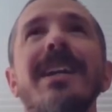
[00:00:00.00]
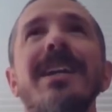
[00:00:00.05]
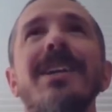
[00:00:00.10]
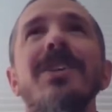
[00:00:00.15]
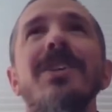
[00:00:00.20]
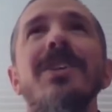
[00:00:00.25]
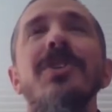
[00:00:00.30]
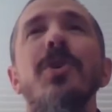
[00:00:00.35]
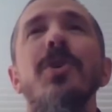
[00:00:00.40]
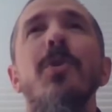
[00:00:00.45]

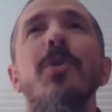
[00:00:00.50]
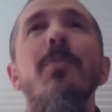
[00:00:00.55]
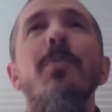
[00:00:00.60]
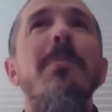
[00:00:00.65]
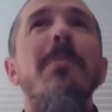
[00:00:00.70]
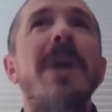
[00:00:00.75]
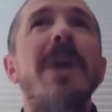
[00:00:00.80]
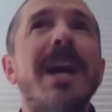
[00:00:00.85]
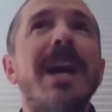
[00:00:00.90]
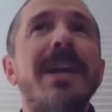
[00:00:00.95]
is so
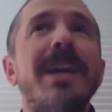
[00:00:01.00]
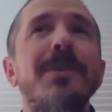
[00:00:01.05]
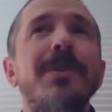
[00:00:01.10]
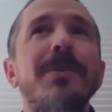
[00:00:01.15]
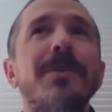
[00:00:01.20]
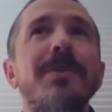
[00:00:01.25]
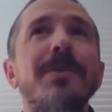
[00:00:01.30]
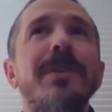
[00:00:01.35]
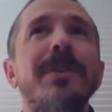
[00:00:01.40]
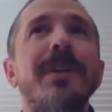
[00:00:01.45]

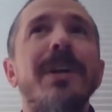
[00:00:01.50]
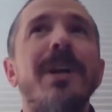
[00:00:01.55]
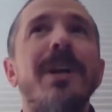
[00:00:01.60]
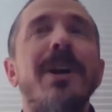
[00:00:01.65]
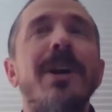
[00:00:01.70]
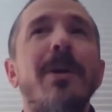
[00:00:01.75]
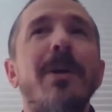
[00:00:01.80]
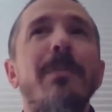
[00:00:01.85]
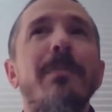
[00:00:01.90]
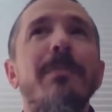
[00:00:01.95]
mild
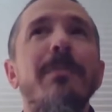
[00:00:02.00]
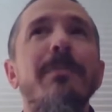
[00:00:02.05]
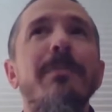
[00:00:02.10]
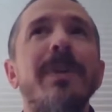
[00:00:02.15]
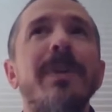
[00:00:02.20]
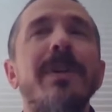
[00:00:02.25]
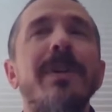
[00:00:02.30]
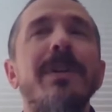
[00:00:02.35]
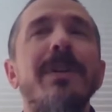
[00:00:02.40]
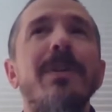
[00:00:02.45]
um,
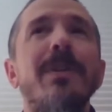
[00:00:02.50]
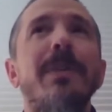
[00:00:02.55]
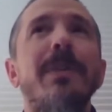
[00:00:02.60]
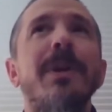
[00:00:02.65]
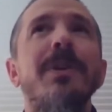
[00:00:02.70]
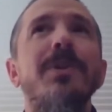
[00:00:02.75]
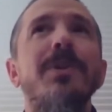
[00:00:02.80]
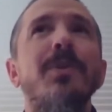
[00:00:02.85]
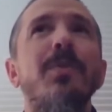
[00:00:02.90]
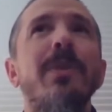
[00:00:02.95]

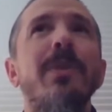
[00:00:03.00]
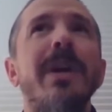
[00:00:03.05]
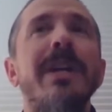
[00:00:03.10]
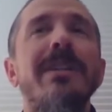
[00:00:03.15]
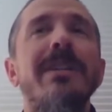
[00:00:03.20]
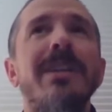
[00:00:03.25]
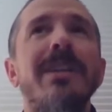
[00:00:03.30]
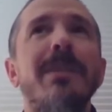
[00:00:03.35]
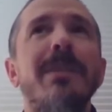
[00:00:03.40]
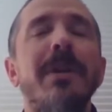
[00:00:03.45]
compared to where I
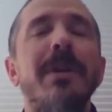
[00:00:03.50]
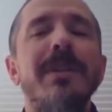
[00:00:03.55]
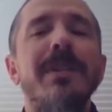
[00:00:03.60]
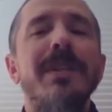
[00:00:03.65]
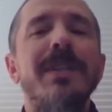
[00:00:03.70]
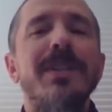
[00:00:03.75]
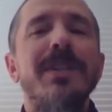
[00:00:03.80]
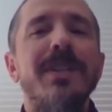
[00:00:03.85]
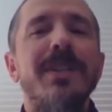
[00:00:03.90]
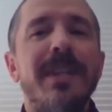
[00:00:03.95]

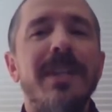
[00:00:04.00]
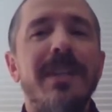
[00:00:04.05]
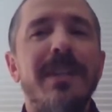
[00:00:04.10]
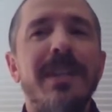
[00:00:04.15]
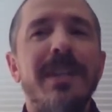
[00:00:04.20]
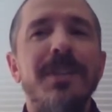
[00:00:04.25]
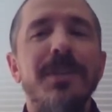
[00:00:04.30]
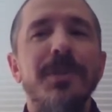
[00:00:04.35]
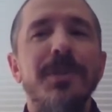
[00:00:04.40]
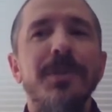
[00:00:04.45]
typically see
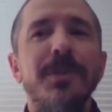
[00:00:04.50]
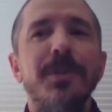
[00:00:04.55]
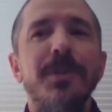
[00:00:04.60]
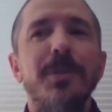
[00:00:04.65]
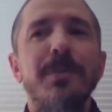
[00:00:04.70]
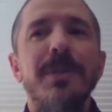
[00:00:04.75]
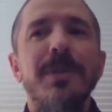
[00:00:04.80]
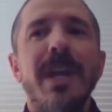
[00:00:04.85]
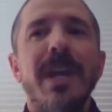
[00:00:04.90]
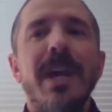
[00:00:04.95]
these
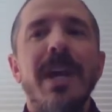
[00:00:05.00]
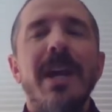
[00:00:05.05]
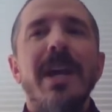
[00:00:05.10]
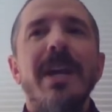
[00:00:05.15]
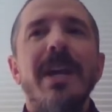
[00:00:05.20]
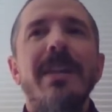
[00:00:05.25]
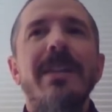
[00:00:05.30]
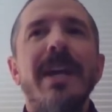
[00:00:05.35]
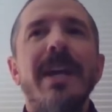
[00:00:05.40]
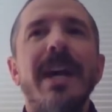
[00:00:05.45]
groups
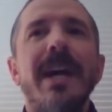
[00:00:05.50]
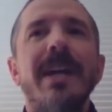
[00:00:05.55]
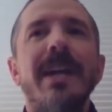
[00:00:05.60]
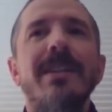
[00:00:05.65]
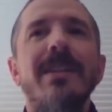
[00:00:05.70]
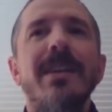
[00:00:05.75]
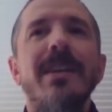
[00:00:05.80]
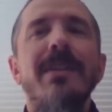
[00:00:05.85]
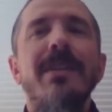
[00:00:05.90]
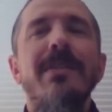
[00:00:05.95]

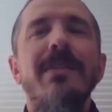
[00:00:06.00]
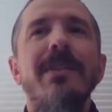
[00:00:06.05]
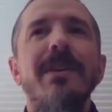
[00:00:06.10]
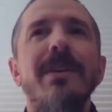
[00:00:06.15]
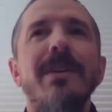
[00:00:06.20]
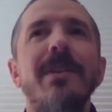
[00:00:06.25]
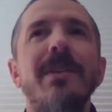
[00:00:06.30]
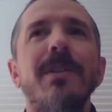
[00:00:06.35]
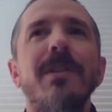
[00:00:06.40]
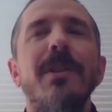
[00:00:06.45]
that
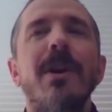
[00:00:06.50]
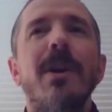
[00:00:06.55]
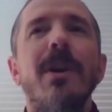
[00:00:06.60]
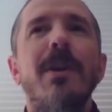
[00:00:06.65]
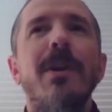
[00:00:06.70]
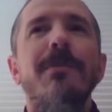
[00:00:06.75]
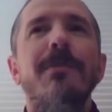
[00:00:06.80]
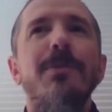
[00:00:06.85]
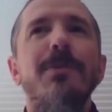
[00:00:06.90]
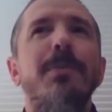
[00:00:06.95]
the
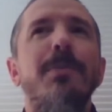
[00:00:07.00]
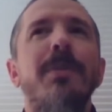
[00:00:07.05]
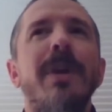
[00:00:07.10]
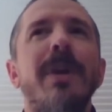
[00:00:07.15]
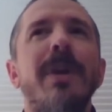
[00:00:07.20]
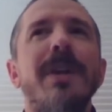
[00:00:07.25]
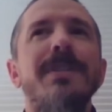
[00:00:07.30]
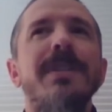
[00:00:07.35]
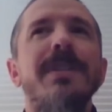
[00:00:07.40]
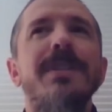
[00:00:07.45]
larval
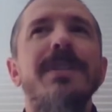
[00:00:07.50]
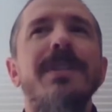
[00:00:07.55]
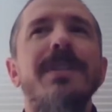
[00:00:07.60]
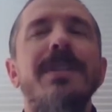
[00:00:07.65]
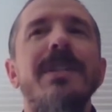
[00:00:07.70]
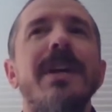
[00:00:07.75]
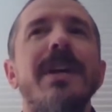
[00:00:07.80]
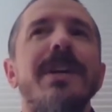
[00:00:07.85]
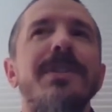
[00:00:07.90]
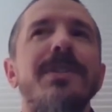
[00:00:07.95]
presence
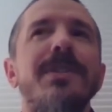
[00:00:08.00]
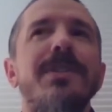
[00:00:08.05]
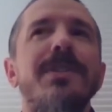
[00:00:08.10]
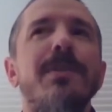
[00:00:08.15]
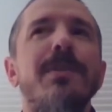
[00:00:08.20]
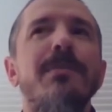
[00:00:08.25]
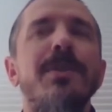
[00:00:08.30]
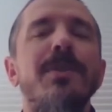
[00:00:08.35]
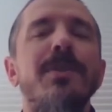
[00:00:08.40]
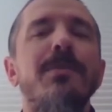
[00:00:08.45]
does
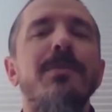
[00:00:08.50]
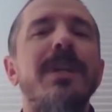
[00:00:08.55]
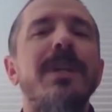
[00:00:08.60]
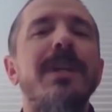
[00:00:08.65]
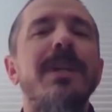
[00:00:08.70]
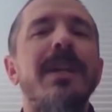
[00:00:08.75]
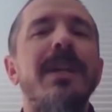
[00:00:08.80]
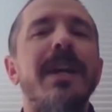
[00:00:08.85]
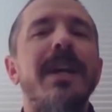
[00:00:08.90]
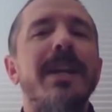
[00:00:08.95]
tend to
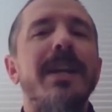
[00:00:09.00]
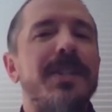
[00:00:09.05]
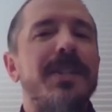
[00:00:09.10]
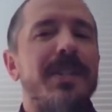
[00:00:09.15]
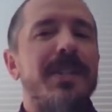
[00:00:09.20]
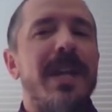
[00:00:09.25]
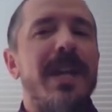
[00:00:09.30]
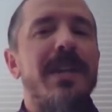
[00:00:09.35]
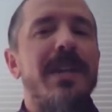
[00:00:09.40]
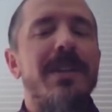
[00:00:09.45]
be
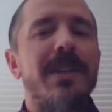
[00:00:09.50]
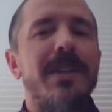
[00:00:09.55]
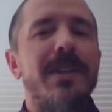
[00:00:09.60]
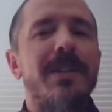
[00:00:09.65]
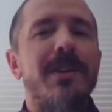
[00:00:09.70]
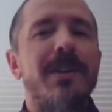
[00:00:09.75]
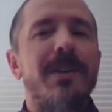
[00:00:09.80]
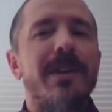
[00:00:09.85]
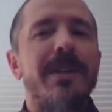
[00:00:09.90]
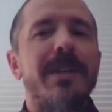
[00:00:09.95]
extended
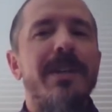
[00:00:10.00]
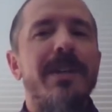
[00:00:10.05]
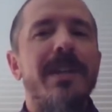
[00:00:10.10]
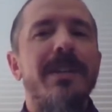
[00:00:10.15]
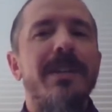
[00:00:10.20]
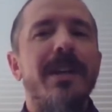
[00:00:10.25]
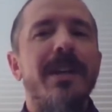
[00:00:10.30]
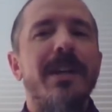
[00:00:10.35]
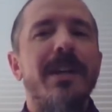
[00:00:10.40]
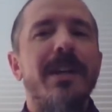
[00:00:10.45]
on
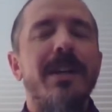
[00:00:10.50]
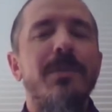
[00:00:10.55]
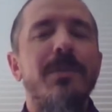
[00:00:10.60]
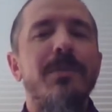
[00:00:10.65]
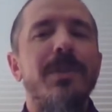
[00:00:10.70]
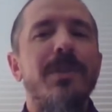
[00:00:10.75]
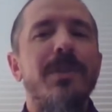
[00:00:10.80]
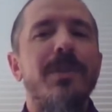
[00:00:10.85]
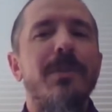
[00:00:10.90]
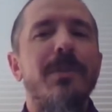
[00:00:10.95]
Nantucket
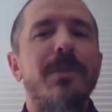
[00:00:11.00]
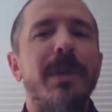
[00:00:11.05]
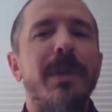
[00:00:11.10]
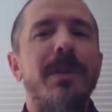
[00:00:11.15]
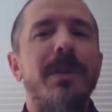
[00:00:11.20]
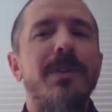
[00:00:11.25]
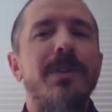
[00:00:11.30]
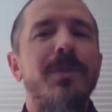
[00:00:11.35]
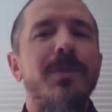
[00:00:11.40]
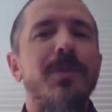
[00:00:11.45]
when you
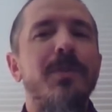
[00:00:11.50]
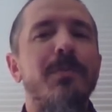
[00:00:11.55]
compare it to